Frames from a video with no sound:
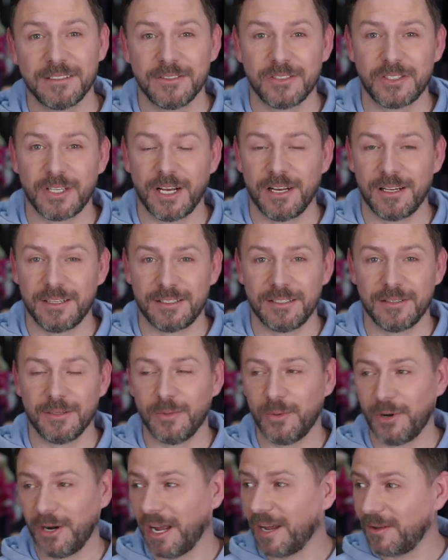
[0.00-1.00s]
than Charlotte
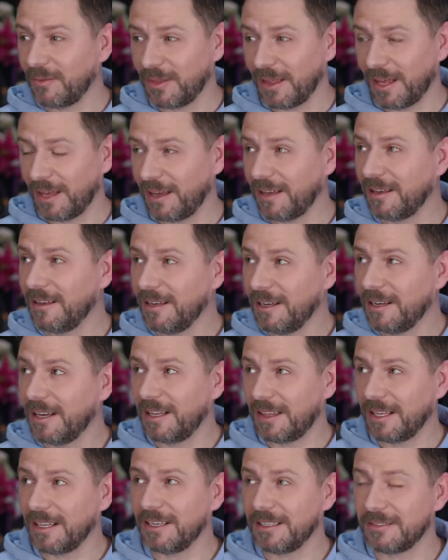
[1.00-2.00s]
Tilbury out there. I
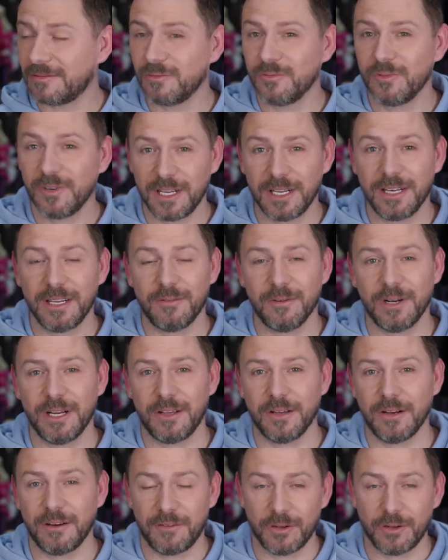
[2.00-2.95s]
think it's really, really good.